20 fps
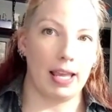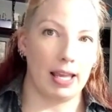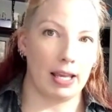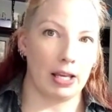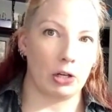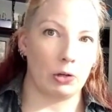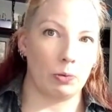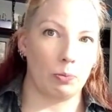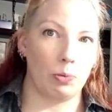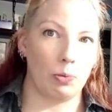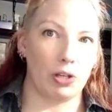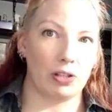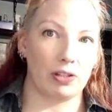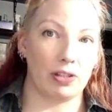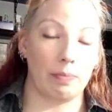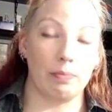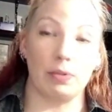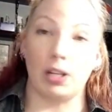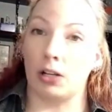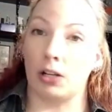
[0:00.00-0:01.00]
him
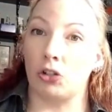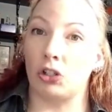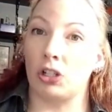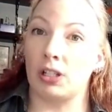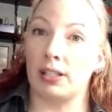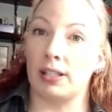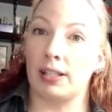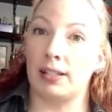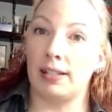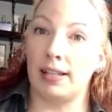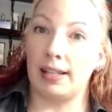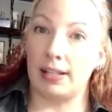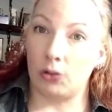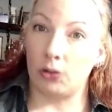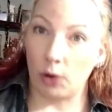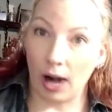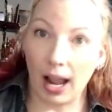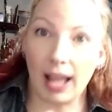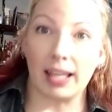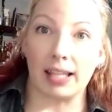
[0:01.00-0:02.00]
some Dungeons and
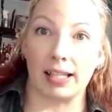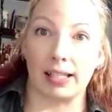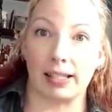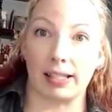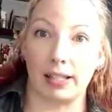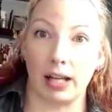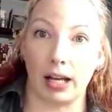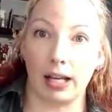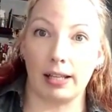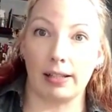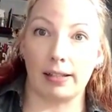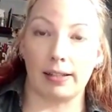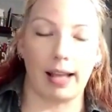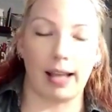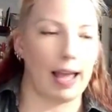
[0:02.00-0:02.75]
Dragons dice.